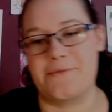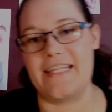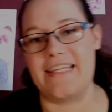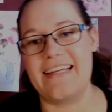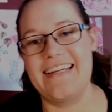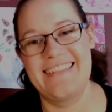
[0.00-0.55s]

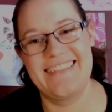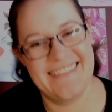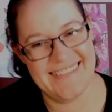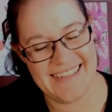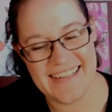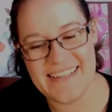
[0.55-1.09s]
week."
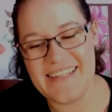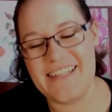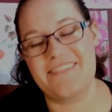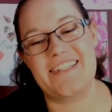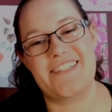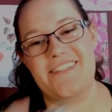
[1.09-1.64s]

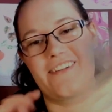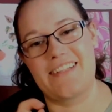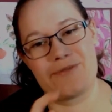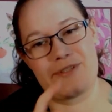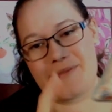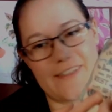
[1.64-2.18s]
The reason I got
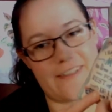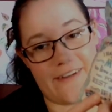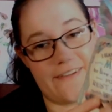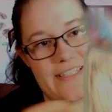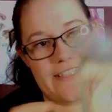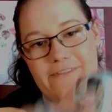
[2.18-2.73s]
it was because I
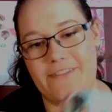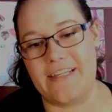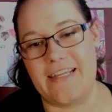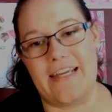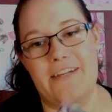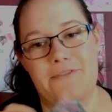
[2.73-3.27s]
found this
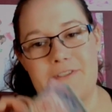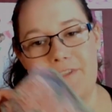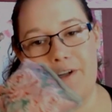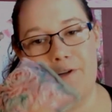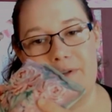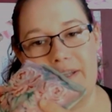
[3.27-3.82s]
funny, and
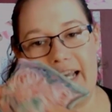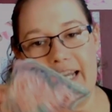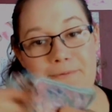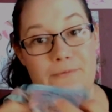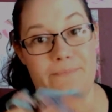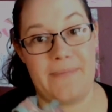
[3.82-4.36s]
also the
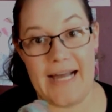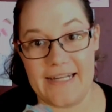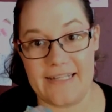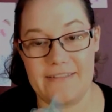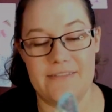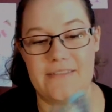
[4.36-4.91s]
actual bag
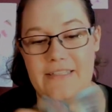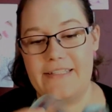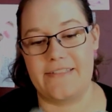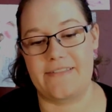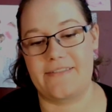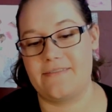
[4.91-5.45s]

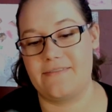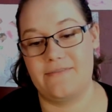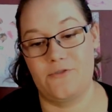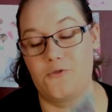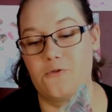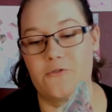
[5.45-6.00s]
is
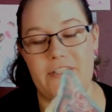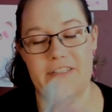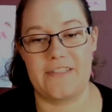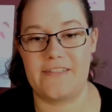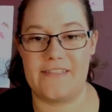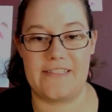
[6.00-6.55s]

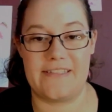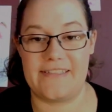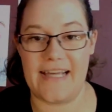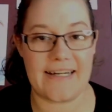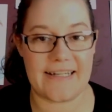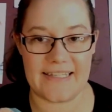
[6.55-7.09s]
gorgeous. It's
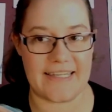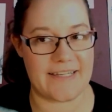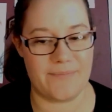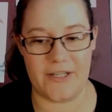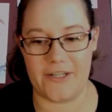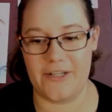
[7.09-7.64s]
exactly
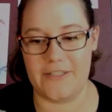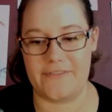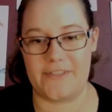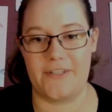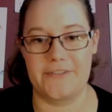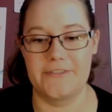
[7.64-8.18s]
my kind of
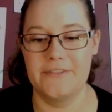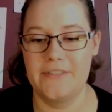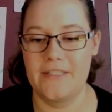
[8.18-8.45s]
style.